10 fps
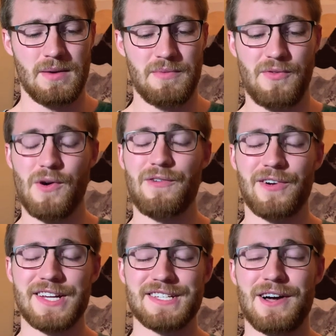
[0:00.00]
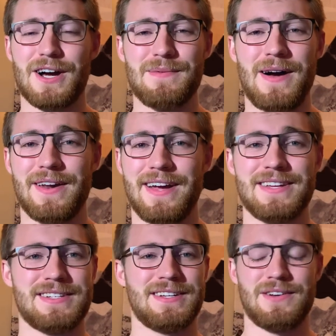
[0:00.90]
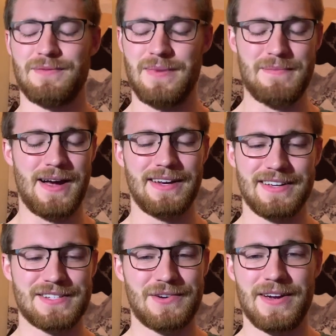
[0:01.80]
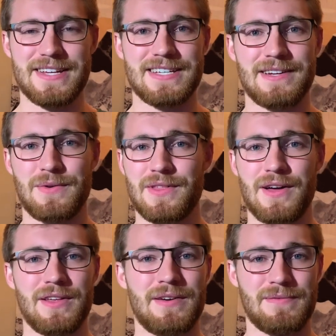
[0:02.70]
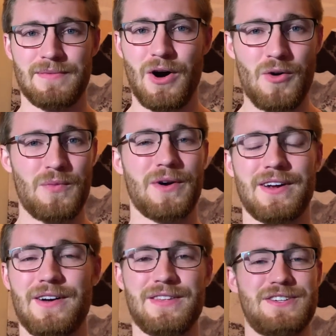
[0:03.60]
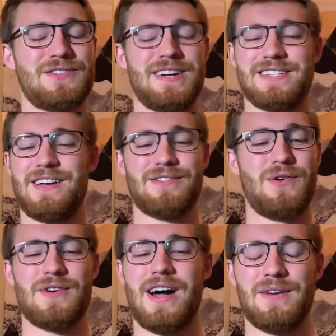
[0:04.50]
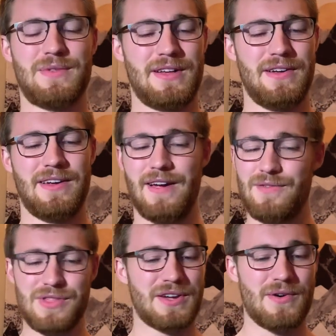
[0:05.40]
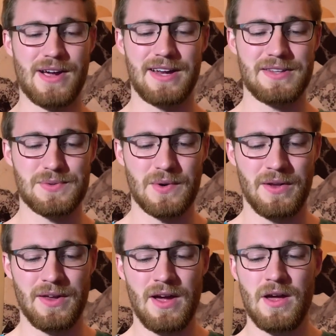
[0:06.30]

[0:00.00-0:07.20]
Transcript: before I forget to talk about it, as you know my mind gets crazy with all the homework and all the stress stuff going on with all, everything going on in this world.